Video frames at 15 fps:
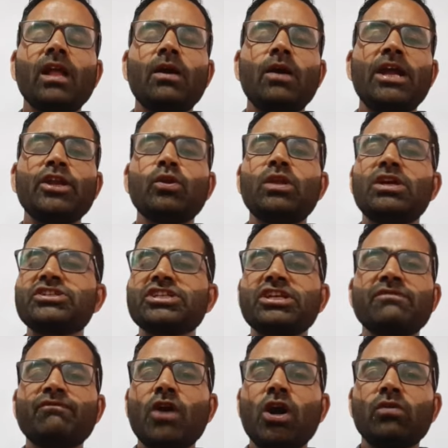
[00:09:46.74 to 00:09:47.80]
Indolation
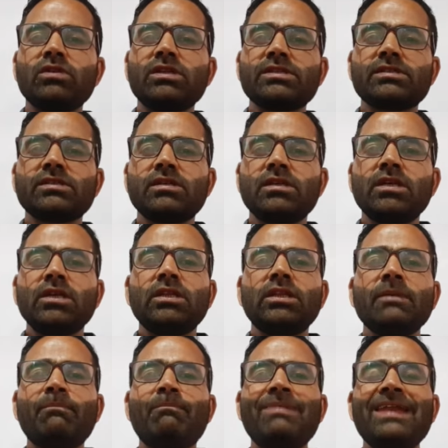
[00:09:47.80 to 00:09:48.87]
Powers. The
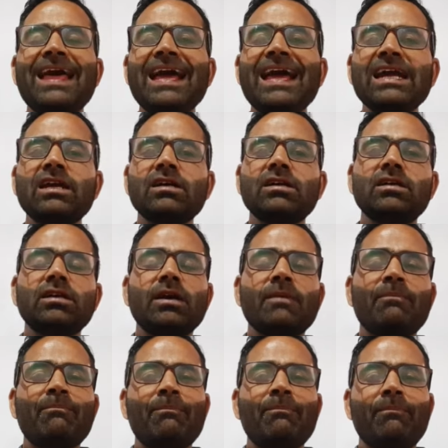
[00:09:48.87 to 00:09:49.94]
black
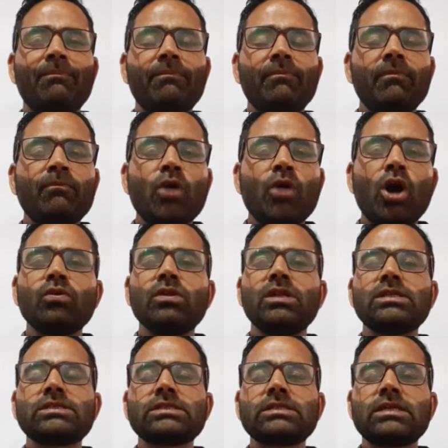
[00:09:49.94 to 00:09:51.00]

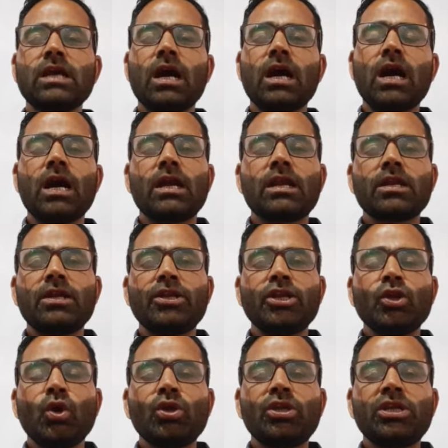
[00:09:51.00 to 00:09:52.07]
powers are
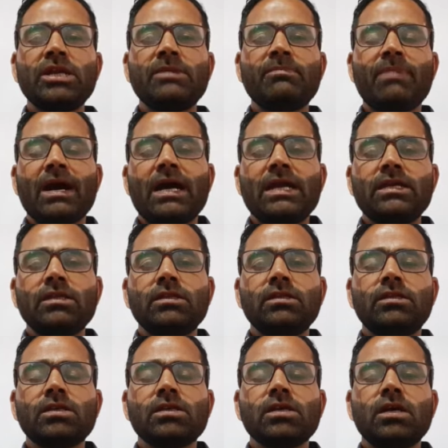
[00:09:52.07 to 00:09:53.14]
denoted by
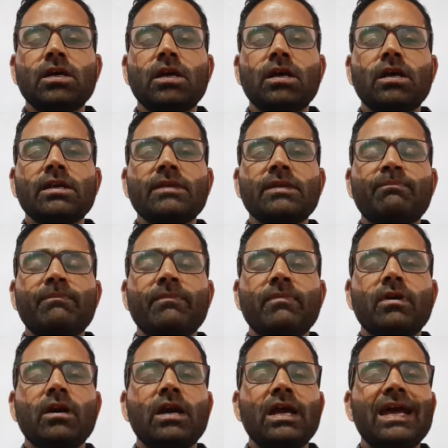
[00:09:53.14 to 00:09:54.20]
the
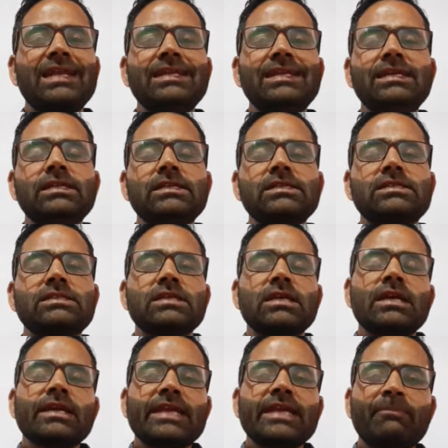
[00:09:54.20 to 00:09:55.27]
alleles
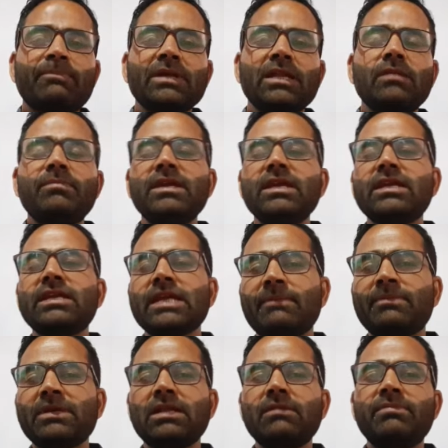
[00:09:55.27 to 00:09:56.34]
capital
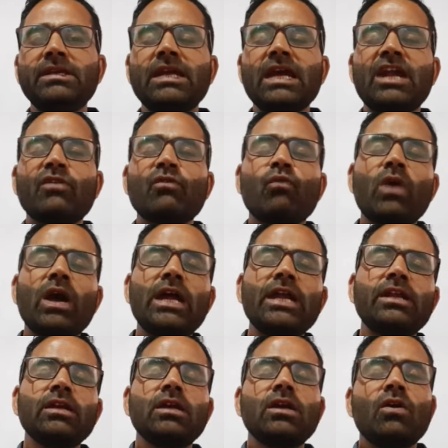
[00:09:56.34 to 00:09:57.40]
B, and
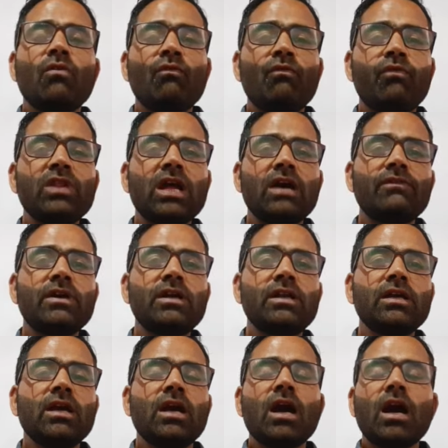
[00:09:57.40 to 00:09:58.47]
white
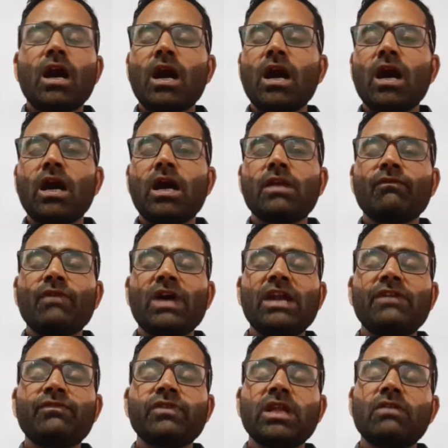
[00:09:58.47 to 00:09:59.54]
flowered are
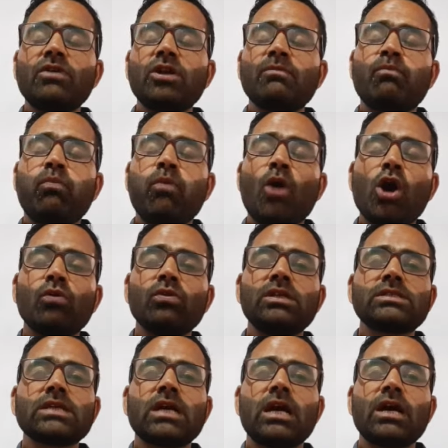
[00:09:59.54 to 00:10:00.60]
white flowered
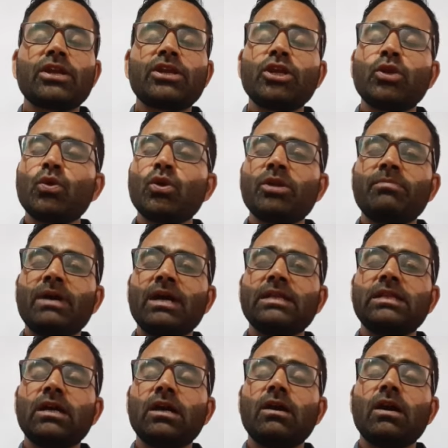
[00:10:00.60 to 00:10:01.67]
flowers are denoted by
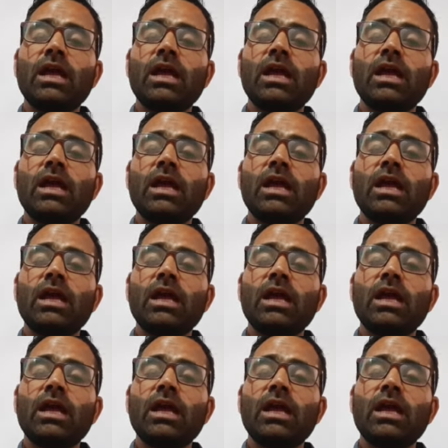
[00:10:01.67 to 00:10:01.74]
the